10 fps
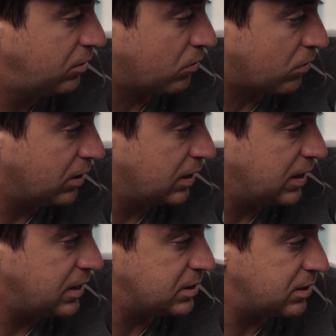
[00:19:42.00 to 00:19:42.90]
really
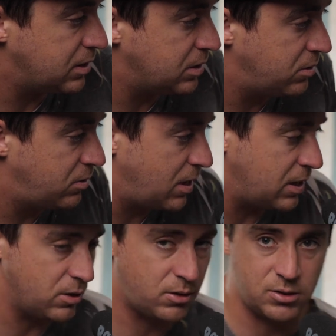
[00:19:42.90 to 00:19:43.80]
easy to do,
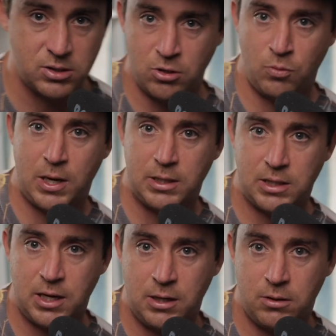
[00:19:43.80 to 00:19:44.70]
and you can still
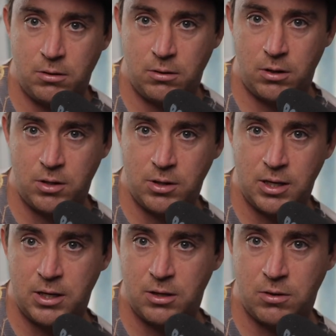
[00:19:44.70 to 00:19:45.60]
maintain your
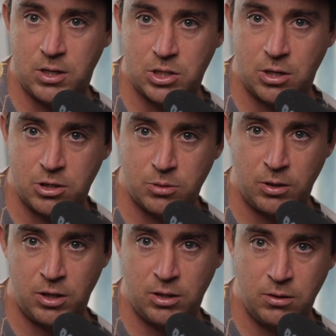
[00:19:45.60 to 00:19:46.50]
180 degree shutter
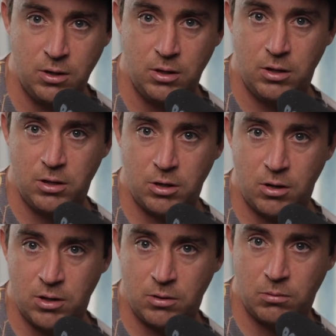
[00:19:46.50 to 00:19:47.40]
speed,
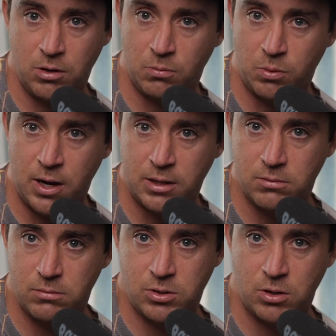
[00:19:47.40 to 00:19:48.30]
in bright
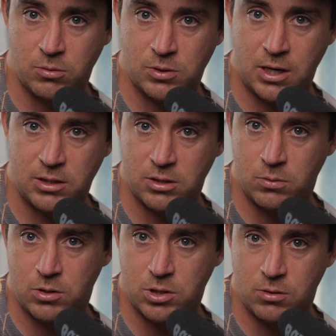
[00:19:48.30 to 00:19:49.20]
circumstances
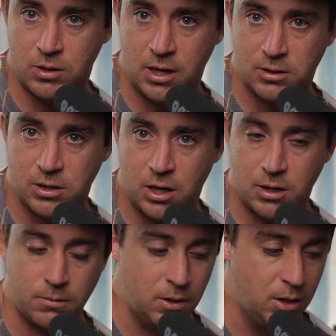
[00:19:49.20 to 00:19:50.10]
when you're shooting
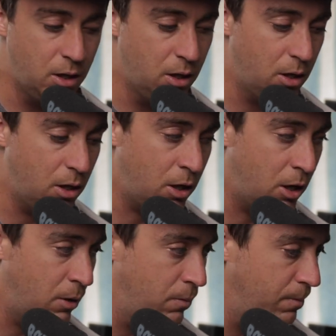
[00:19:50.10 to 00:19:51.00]
outside.
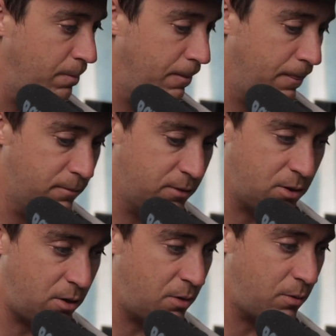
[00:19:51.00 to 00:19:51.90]

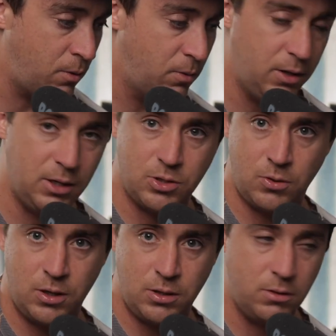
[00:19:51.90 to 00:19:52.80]
So I really
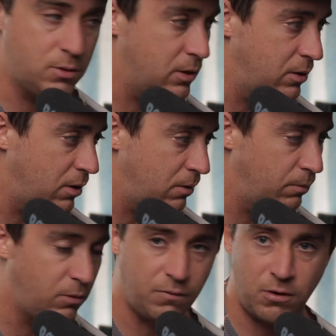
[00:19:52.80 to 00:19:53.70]
enjoyed using the
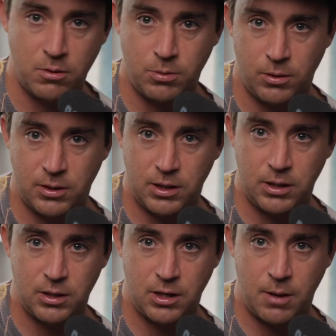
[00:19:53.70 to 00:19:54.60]
variable
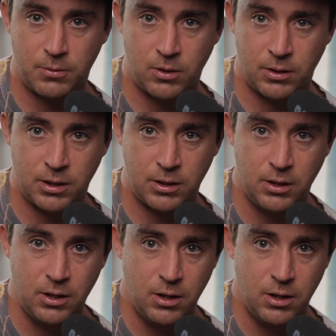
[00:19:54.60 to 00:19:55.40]
ND adapter on it.